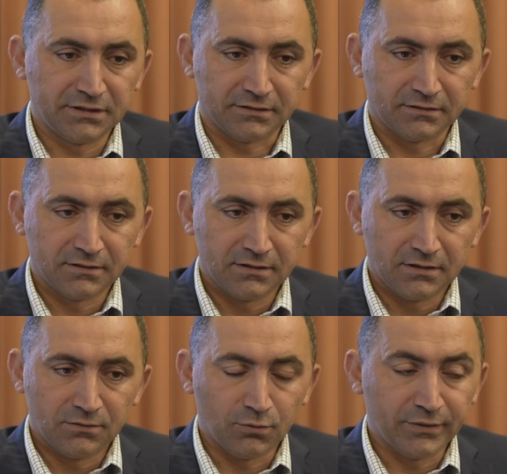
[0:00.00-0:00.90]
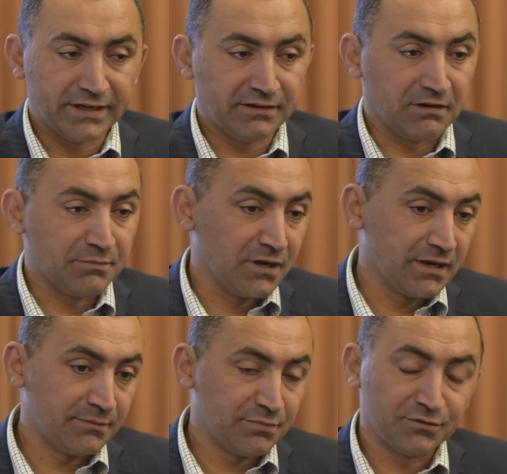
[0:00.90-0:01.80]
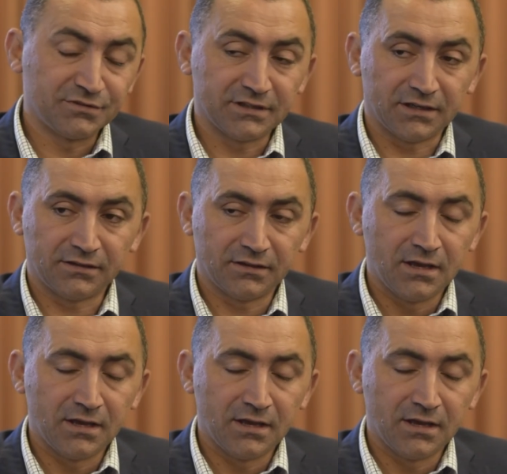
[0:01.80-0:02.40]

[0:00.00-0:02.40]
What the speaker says: Brilliant. Well, we're getting right behind it, Perusia.